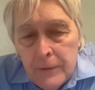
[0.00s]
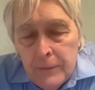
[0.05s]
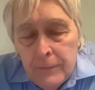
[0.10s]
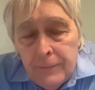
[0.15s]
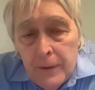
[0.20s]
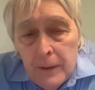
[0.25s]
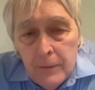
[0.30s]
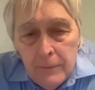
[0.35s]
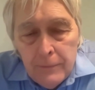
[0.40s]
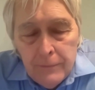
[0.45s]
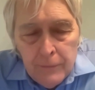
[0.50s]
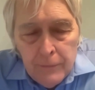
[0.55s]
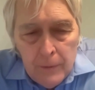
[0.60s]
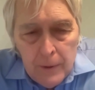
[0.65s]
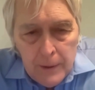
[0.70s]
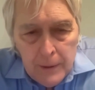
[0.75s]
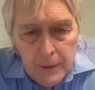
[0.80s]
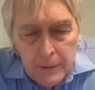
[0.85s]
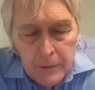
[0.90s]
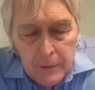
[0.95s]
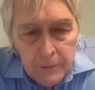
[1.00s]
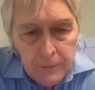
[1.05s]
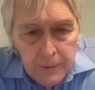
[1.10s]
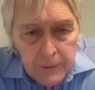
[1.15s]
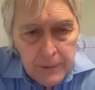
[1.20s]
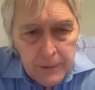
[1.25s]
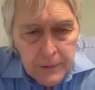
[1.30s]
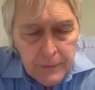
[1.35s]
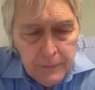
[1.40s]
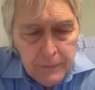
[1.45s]
The far infrared, I don't
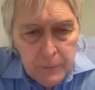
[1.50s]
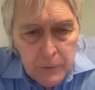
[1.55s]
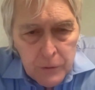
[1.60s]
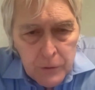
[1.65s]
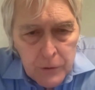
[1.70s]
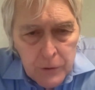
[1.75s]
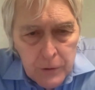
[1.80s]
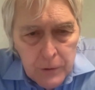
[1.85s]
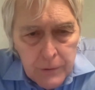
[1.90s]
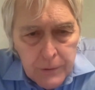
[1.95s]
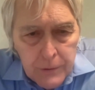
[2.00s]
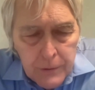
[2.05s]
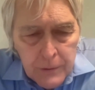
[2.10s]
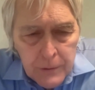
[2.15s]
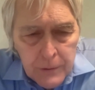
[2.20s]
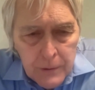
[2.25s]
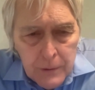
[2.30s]
think is of much use